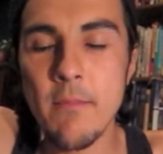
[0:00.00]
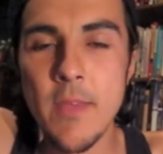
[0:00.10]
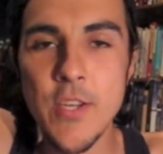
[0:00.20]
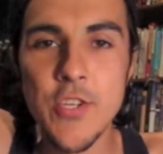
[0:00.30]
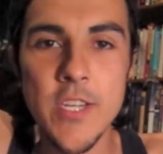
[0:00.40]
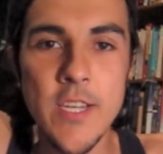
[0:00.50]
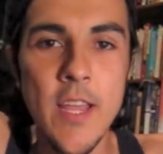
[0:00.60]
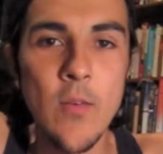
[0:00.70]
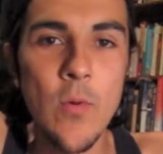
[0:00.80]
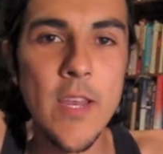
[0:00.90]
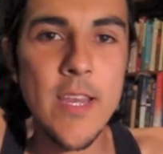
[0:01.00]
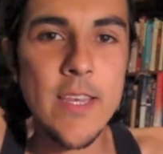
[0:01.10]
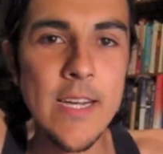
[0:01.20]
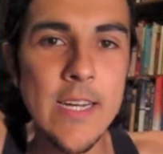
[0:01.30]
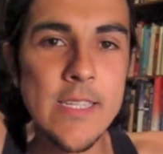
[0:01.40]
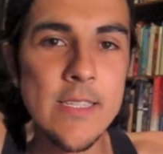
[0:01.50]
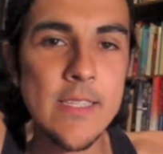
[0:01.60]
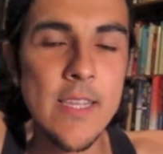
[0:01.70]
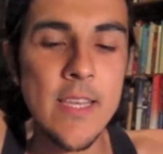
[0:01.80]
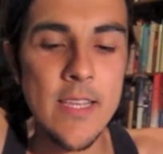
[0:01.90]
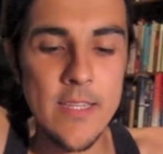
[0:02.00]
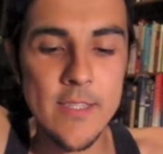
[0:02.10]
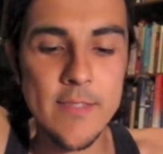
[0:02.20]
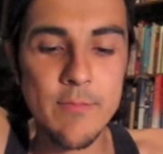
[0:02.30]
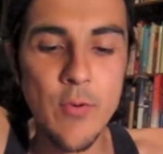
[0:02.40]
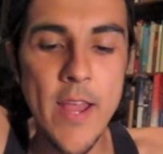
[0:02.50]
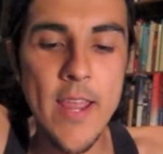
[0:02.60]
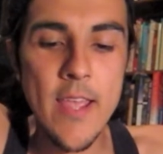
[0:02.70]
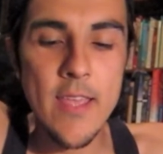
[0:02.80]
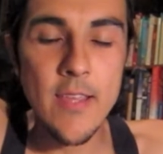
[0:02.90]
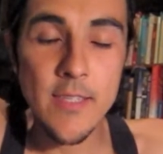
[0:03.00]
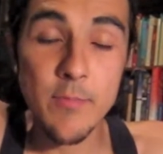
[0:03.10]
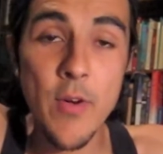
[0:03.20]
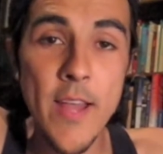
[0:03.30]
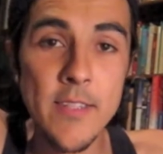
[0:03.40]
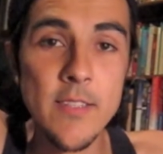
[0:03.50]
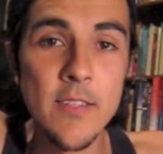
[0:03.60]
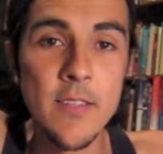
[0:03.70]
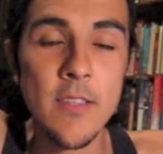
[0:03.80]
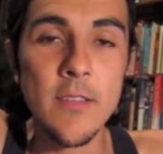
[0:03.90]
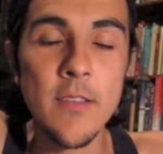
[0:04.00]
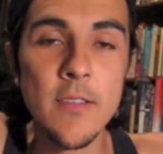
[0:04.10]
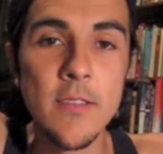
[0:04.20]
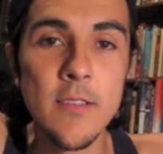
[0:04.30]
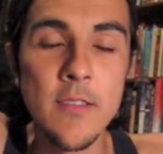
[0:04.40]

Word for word: mission and what he does in spreading, he spreads the, the, the,